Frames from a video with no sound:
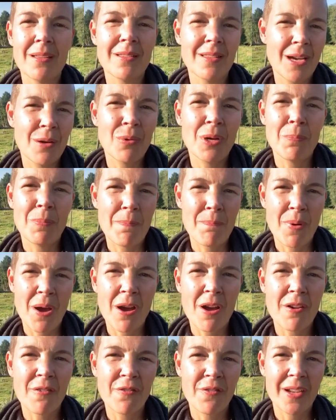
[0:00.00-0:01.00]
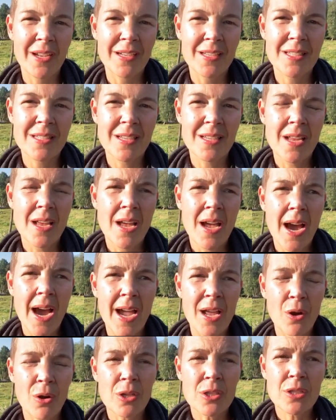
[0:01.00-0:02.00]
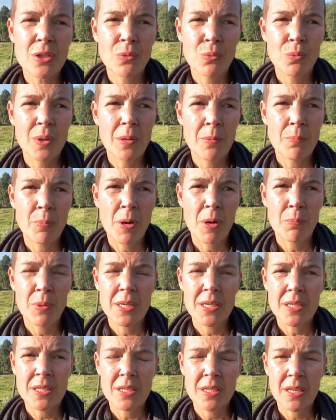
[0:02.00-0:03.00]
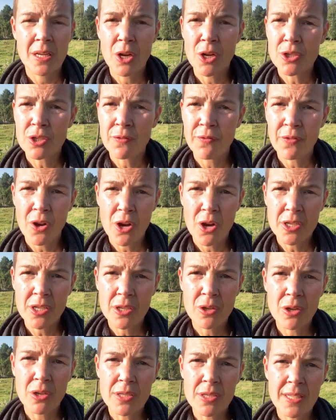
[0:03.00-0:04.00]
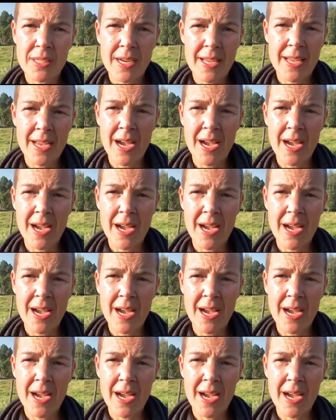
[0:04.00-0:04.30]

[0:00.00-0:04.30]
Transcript: be perfect. I also will publish a lot of articles, and